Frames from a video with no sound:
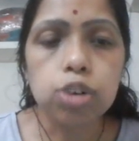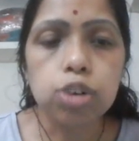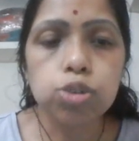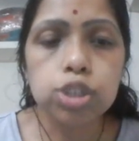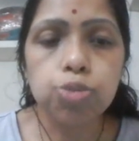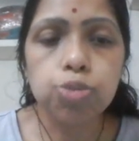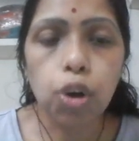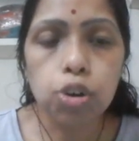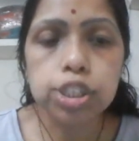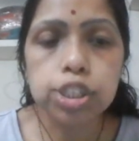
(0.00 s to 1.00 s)
which
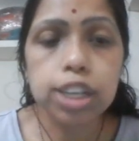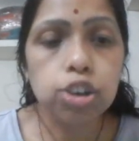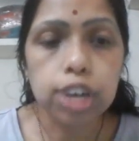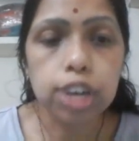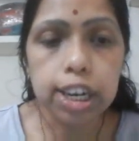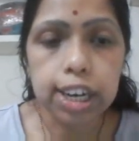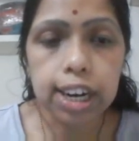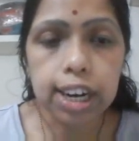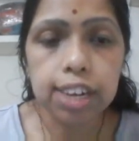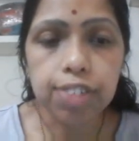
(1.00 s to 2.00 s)
follows the total
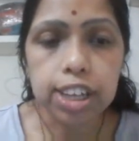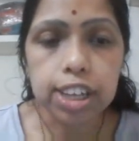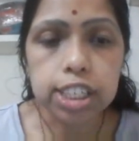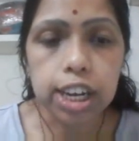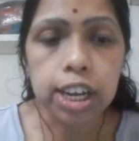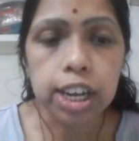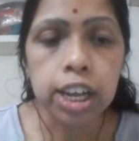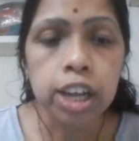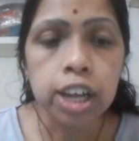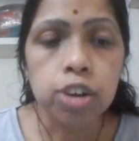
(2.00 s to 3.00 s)
internal reflection.
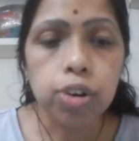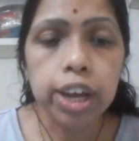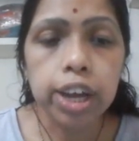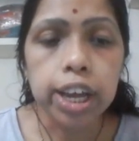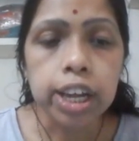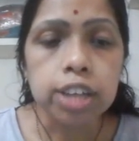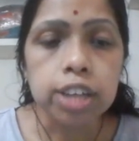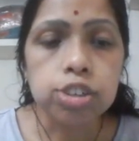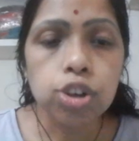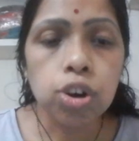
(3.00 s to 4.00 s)
Okay,
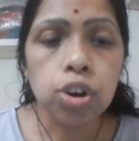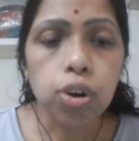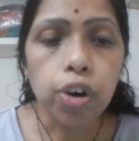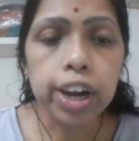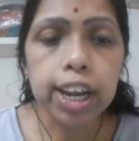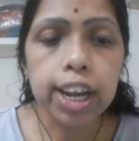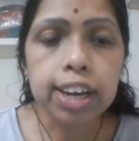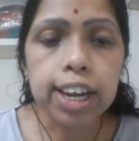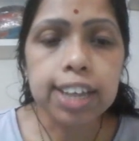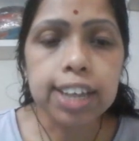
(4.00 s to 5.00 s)
so when it
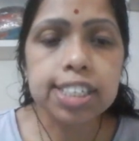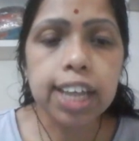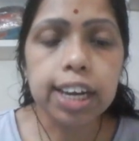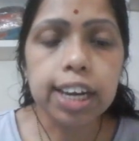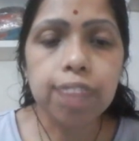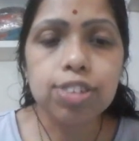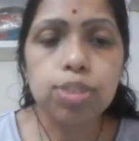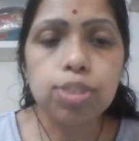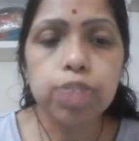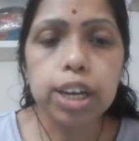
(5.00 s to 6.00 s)
hits the interface
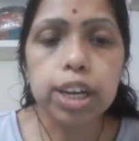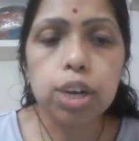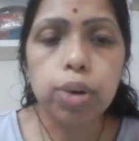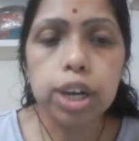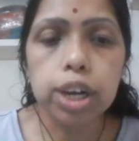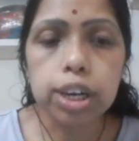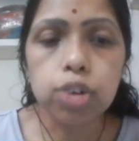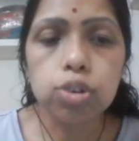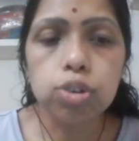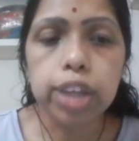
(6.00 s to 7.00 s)
of the eta 1 eta
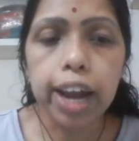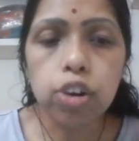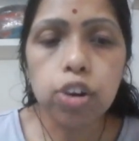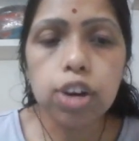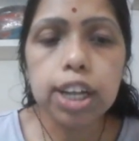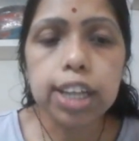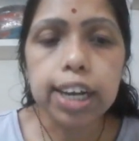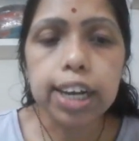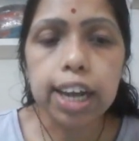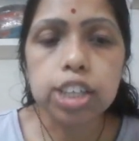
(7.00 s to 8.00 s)
2, then only the
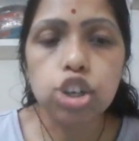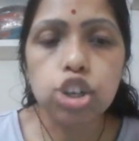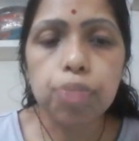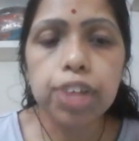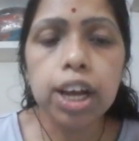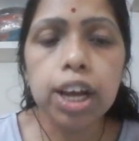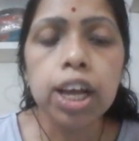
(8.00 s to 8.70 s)
direction of the